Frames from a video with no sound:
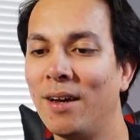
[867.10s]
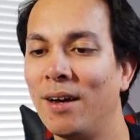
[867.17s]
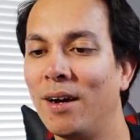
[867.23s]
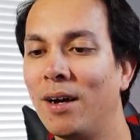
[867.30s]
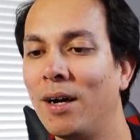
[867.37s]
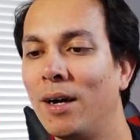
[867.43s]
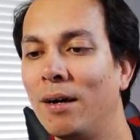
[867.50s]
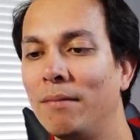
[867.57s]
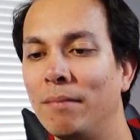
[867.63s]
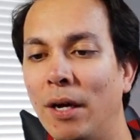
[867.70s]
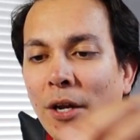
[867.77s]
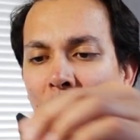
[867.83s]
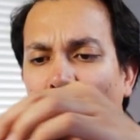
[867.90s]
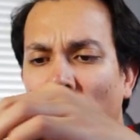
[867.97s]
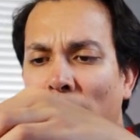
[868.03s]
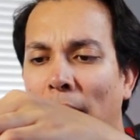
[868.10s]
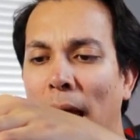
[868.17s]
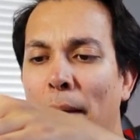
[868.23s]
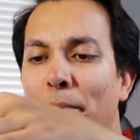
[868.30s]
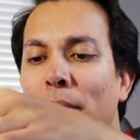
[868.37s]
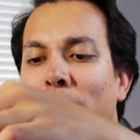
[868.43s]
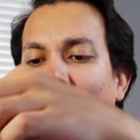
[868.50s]
Another
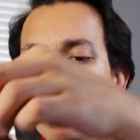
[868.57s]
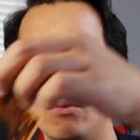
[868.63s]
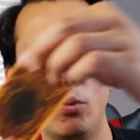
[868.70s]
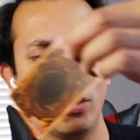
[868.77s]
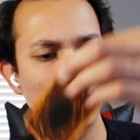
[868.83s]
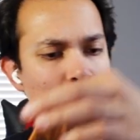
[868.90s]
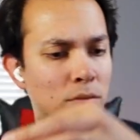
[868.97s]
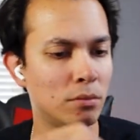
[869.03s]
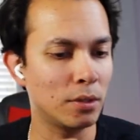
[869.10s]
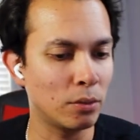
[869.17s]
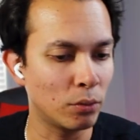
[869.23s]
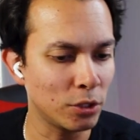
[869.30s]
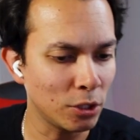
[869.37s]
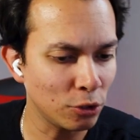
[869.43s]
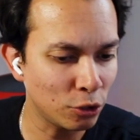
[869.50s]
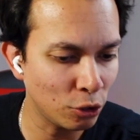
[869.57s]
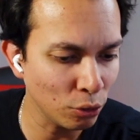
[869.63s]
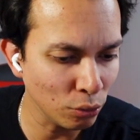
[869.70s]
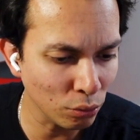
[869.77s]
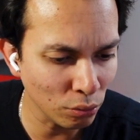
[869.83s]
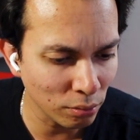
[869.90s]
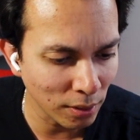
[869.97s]
happy, what, was there
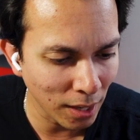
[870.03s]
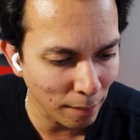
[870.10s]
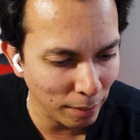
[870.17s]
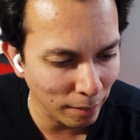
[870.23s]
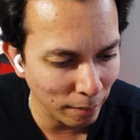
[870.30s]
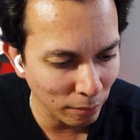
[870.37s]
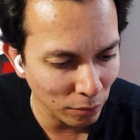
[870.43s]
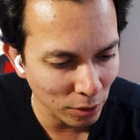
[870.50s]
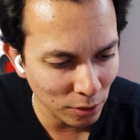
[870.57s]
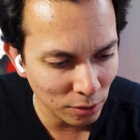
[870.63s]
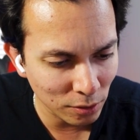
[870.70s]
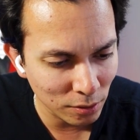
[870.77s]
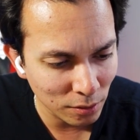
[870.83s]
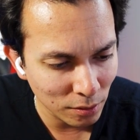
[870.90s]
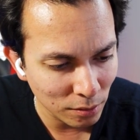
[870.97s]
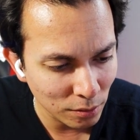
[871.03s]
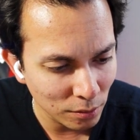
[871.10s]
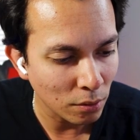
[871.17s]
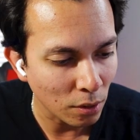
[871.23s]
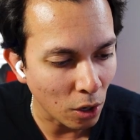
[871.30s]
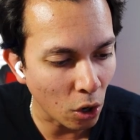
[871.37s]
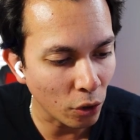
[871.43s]
two happy memories?
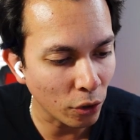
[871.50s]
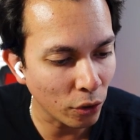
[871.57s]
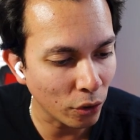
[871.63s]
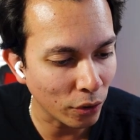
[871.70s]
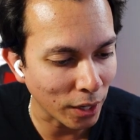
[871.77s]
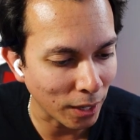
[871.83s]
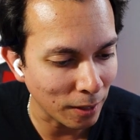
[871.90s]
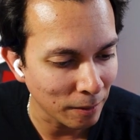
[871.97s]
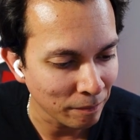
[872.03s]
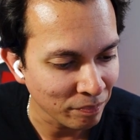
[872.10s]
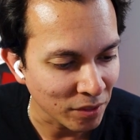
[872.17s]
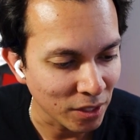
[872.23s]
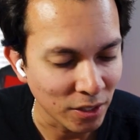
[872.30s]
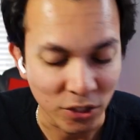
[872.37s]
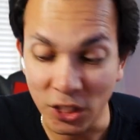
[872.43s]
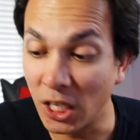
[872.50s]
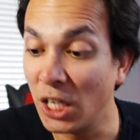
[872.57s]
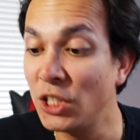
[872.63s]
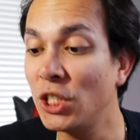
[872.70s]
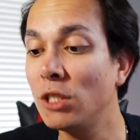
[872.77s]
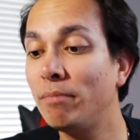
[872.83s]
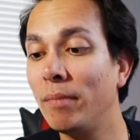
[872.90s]
Oh no, no, okay.
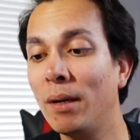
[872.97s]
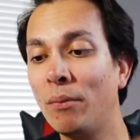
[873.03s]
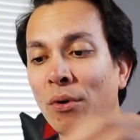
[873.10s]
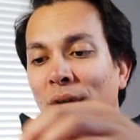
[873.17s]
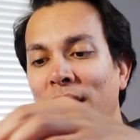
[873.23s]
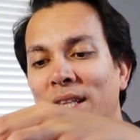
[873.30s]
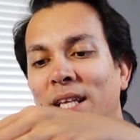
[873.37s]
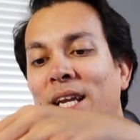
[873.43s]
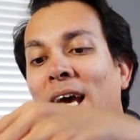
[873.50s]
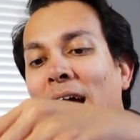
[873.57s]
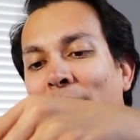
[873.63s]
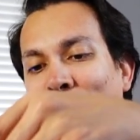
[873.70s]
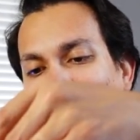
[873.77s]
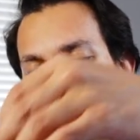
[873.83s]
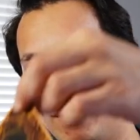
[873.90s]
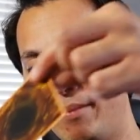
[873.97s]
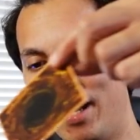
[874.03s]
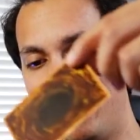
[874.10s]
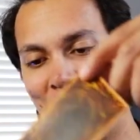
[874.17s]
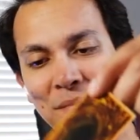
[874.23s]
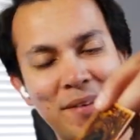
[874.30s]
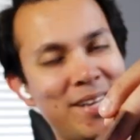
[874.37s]
Delicious Memory and then Happy Memory. I